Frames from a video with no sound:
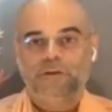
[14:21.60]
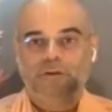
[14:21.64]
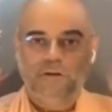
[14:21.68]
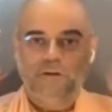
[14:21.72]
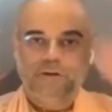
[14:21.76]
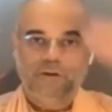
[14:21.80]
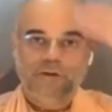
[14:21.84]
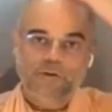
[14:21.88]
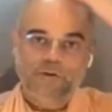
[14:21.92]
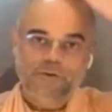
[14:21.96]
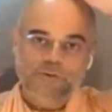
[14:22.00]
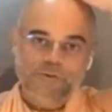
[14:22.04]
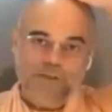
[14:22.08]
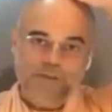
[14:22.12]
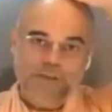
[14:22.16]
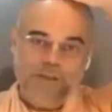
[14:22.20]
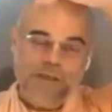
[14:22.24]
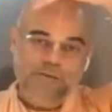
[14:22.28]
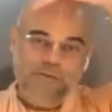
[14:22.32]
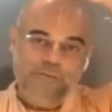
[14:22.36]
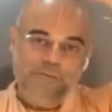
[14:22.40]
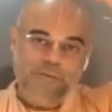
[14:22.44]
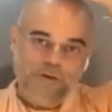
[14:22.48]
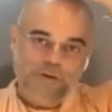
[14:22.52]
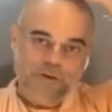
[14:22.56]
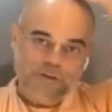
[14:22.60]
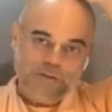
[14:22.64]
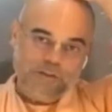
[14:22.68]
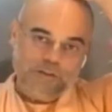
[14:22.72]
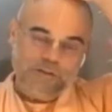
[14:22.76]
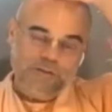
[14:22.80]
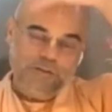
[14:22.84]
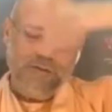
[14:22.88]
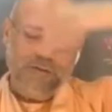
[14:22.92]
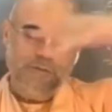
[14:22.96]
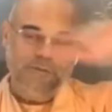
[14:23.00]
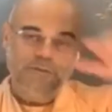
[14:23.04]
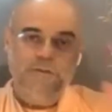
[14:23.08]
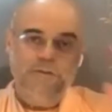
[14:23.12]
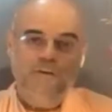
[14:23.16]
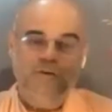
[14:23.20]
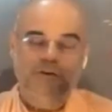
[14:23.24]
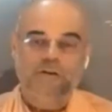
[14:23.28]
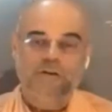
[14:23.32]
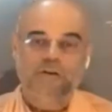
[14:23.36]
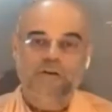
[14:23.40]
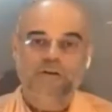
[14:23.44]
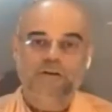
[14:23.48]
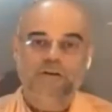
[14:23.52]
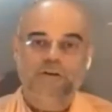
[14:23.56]
whose name was,
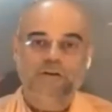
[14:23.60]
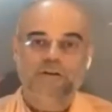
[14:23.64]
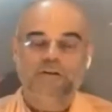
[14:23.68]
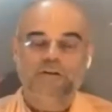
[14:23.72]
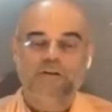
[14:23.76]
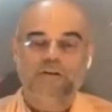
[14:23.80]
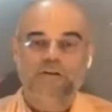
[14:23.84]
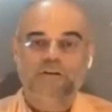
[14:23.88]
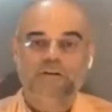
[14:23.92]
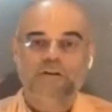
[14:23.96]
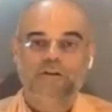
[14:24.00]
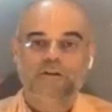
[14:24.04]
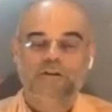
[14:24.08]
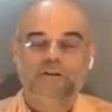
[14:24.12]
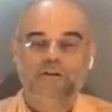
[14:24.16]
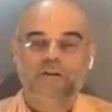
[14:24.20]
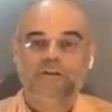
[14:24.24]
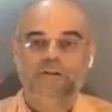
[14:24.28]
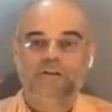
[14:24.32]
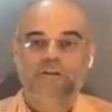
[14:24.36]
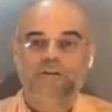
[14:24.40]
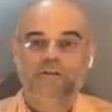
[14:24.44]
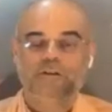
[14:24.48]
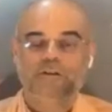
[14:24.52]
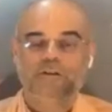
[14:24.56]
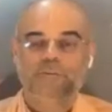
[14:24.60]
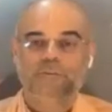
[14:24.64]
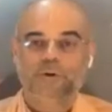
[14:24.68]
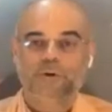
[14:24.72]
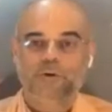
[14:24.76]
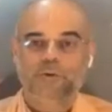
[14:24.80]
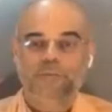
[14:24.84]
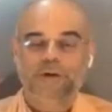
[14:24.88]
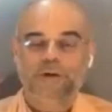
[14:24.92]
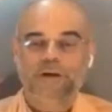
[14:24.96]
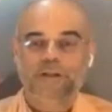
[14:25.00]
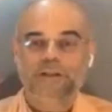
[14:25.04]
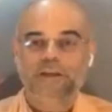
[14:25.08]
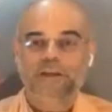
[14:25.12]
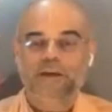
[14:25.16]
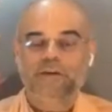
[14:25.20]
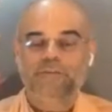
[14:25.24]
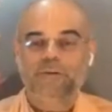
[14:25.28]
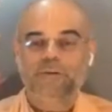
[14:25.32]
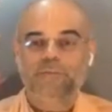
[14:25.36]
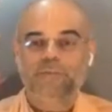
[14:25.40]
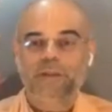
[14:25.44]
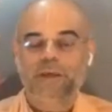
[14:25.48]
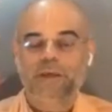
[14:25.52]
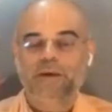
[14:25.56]
Prabhupada gave
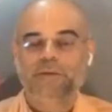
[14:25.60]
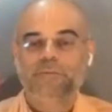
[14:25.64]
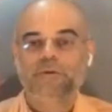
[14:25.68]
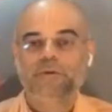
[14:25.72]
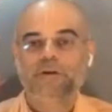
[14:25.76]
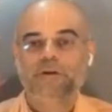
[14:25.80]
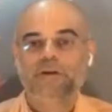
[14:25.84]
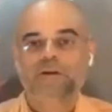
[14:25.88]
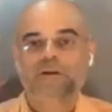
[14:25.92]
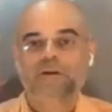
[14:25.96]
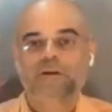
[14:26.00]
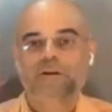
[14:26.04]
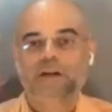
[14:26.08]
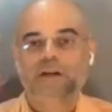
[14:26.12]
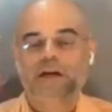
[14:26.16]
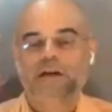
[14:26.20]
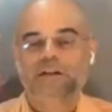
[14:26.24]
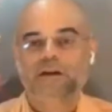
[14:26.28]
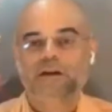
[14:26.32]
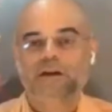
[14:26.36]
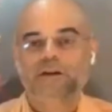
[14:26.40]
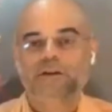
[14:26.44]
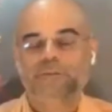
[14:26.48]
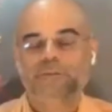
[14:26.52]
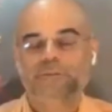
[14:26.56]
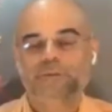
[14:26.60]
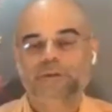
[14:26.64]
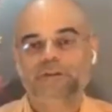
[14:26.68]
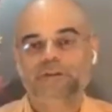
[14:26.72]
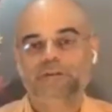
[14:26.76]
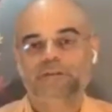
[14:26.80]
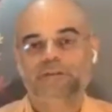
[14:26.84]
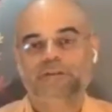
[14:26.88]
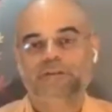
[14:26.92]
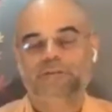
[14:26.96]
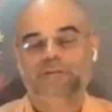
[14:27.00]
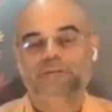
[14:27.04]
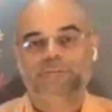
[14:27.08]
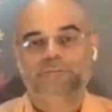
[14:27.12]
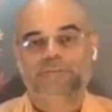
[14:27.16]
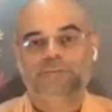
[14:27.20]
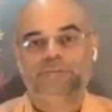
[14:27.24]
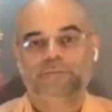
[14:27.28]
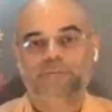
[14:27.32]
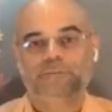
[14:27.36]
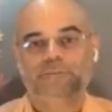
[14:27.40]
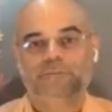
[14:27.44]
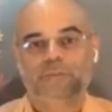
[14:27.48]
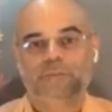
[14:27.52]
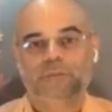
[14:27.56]
him name Radha Raman,
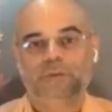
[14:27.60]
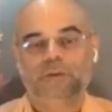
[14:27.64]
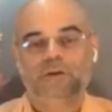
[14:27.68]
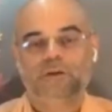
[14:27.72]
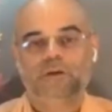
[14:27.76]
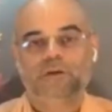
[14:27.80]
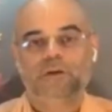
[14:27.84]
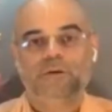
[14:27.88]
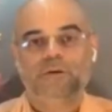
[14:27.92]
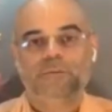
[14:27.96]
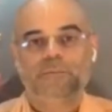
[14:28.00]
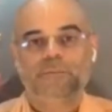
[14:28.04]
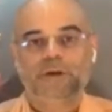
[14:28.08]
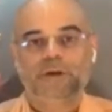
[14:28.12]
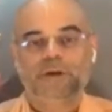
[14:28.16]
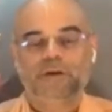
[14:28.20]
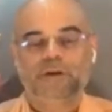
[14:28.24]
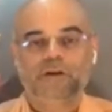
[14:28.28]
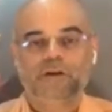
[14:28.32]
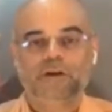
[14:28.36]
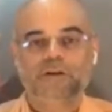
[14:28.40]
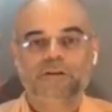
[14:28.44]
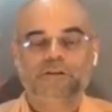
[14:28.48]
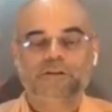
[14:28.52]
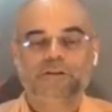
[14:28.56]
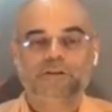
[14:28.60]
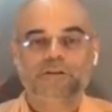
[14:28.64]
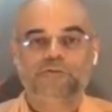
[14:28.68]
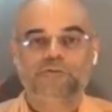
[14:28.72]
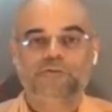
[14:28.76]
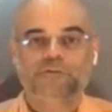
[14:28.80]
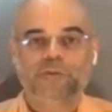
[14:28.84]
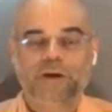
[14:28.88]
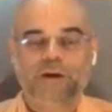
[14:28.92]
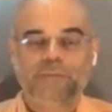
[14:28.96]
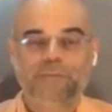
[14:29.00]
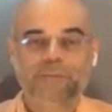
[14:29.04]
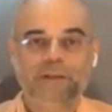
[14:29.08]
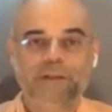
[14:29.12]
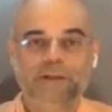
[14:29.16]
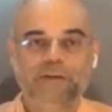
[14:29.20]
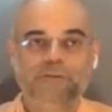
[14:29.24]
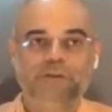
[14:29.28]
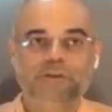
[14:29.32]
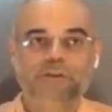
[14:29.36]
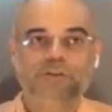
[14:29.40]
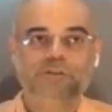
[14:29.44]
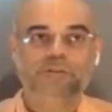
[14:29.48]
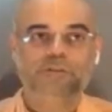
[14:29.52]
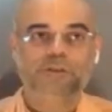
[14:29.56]
because the family
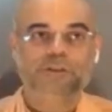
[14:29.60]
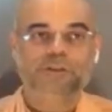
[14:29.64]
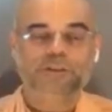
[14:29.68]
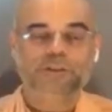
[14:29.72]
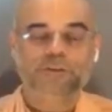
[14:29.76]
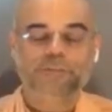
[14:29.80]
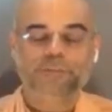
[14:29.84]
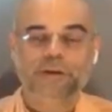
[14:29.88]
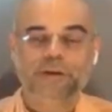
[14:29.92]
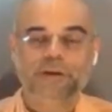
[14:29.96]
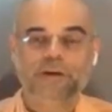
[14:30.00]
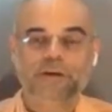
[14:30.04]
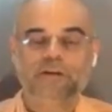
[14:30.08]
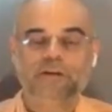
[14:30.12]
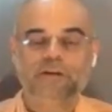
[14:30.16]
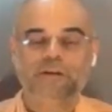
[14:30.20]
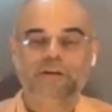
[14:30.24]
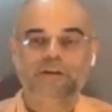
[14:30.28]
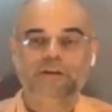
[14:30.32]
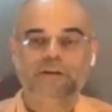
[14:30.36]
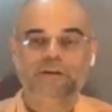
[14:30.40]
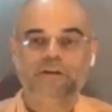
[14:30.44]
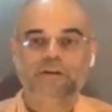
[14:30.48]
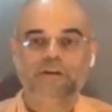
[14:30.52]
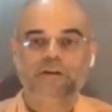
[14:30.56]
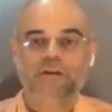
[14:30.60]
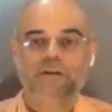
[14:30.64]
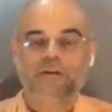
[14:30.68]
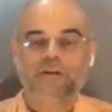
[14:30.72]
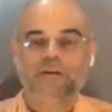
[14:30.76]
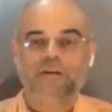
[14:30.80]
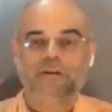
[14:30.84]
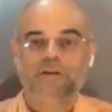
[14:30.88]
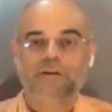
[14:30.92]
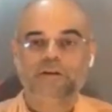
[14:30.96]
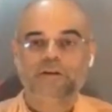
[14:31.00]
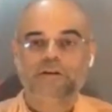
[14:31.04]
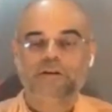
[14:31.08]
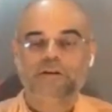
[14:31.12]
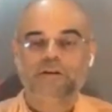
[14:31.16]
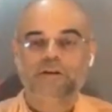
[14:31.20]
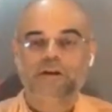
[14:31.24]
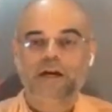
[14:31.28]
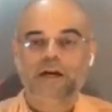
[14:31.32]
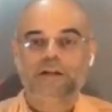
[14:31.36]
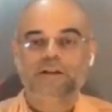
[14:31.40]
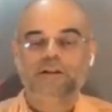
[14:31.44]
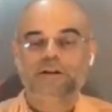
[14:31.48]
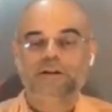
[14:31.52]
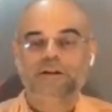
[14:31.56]
was worshipping
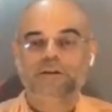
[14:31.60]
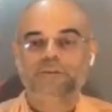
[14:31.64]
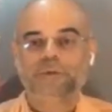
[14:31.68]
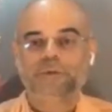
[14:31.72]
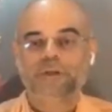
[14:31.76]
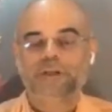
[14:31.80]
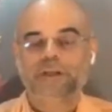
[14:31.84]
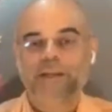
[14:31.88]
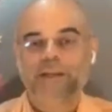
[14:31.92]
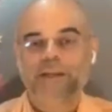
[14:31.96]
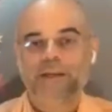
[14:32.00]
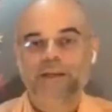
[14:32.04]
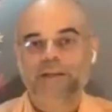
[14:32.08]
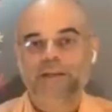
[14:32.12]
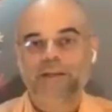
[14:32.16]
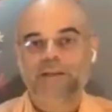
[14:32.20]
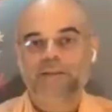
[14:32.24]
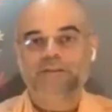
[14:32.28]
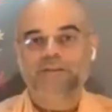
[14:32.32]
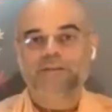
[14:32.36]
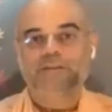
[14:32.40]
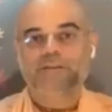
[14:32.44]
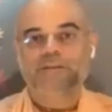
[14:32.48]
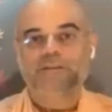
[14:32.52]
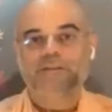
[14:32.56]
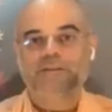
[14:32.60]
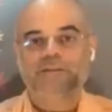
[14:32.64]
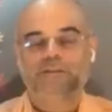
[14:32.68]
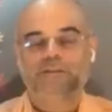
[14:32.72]
Radha Raman deities.